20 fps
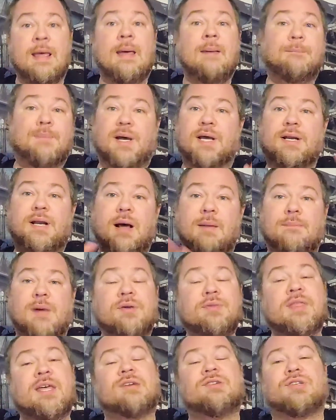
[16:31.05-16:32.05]
But
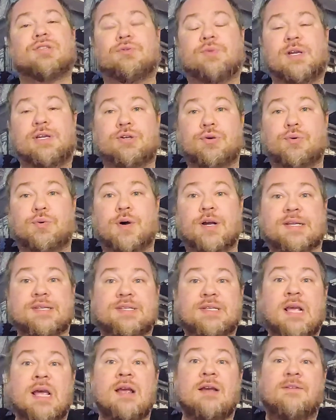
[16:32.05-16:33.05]
among those 3 toys,
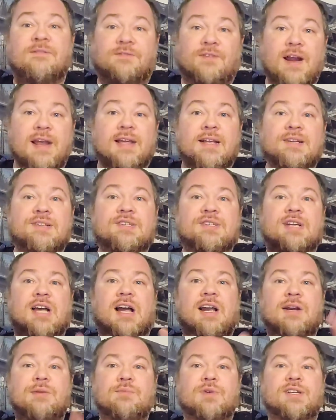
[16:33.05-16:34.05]

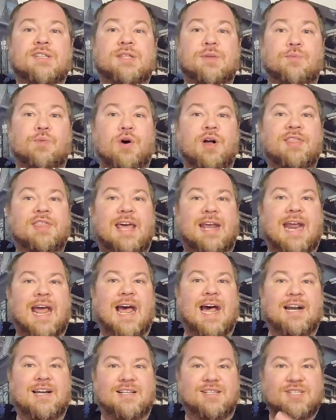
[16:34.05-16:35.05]
Frankenstein was the one that
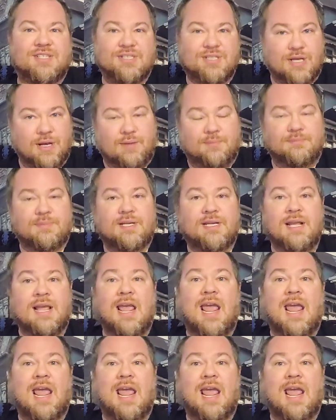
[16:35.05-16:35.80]
had us stumped.